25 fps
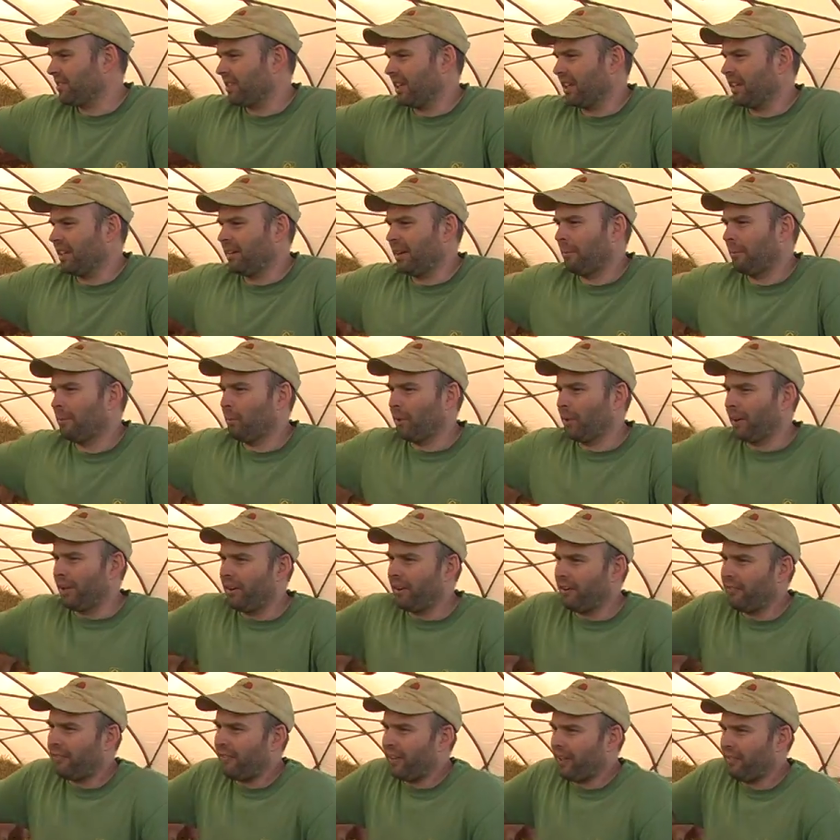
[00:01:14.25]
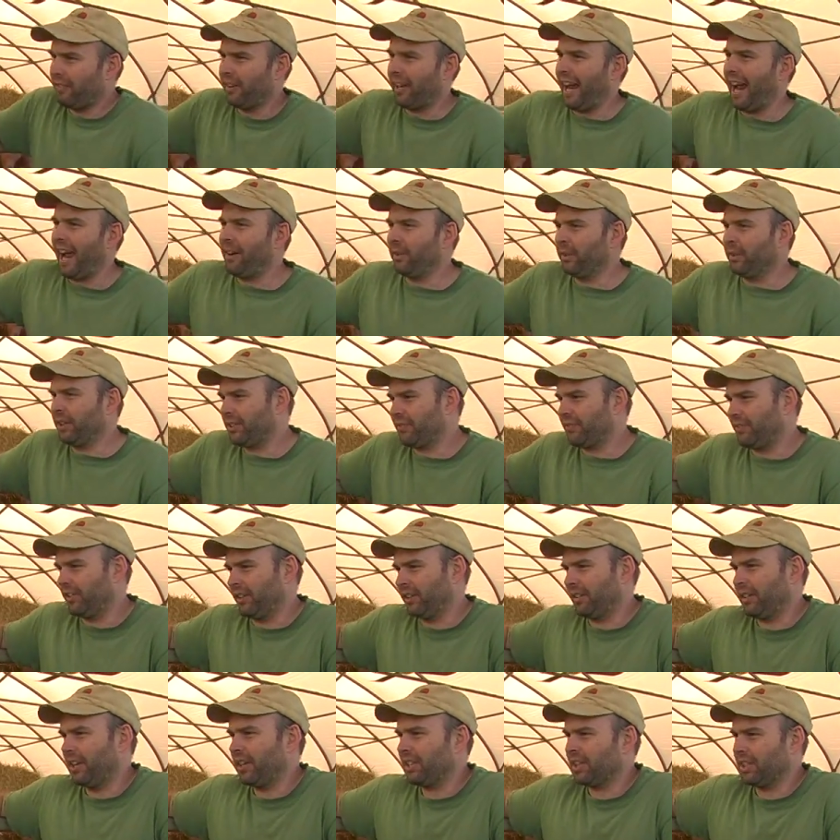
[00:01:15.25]
one of their favorite outlets for
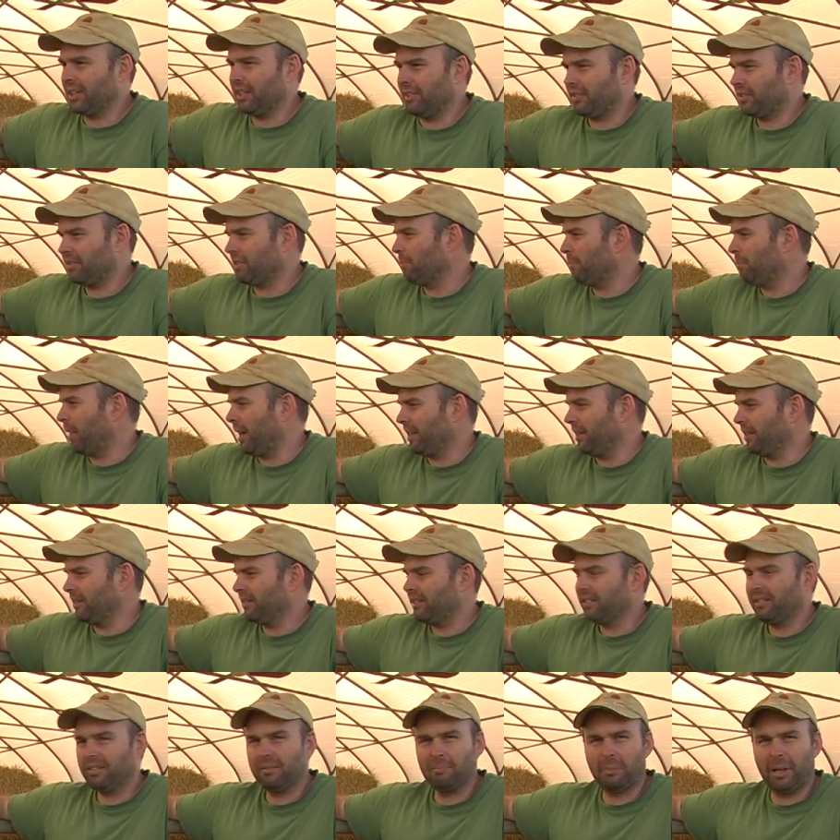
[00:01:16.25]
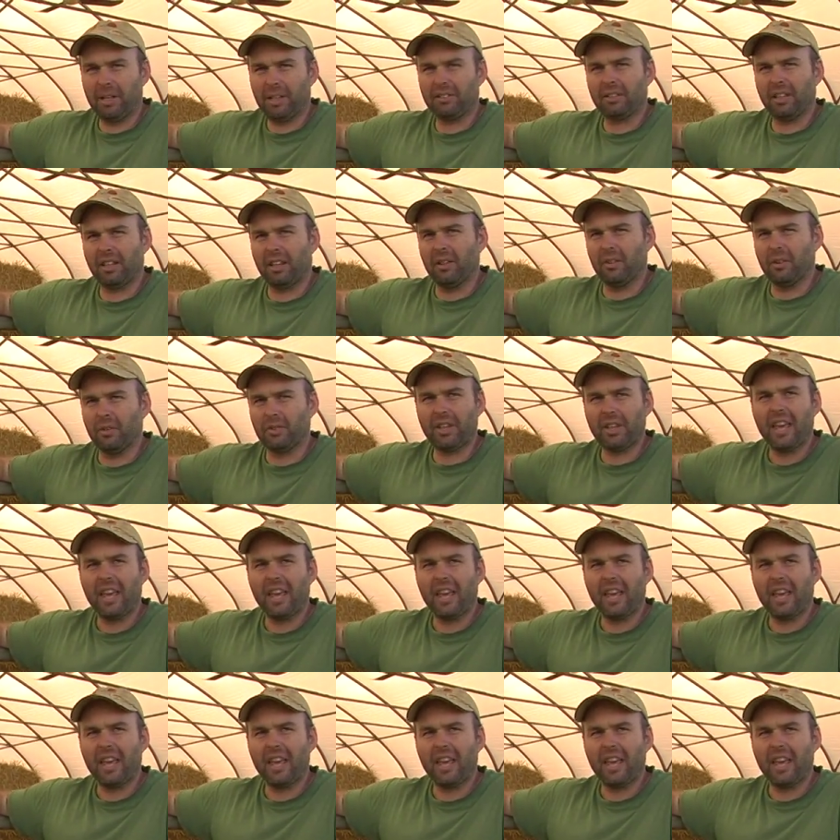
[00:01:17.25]
aggression is to bite tails.